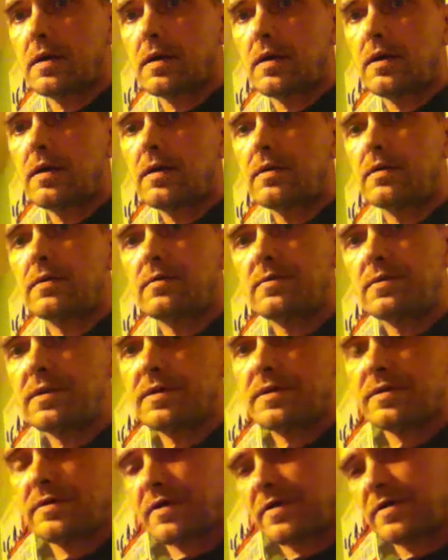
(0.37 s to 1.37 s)
I wanted
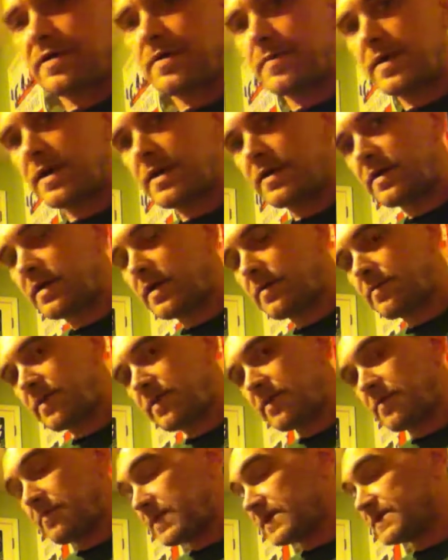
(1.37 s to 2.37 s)
to talk about a couple
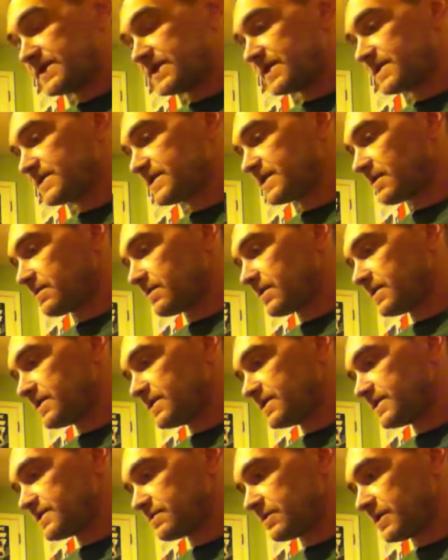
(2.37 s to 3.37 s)
of the best things I read
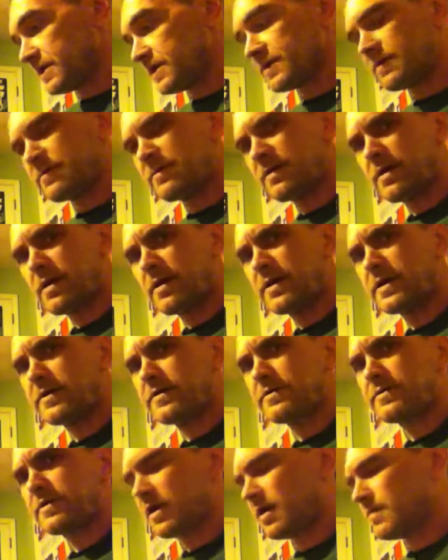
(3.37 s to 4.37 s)
this week. There were a lot of
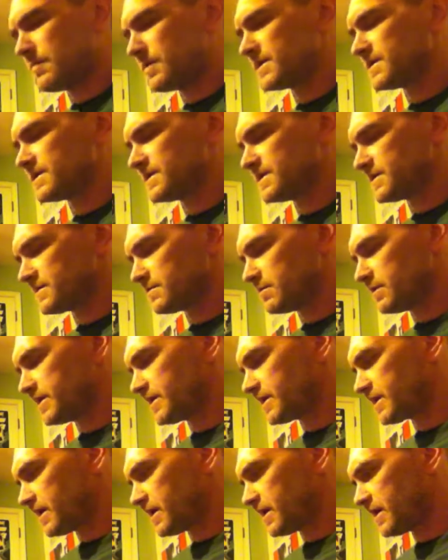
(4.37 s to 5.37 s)
good comics this
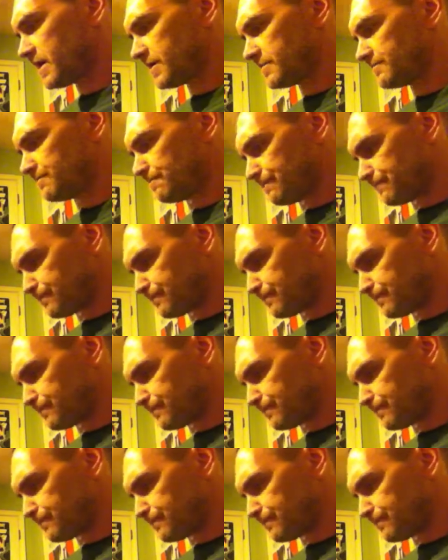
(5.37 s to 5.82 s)
week. I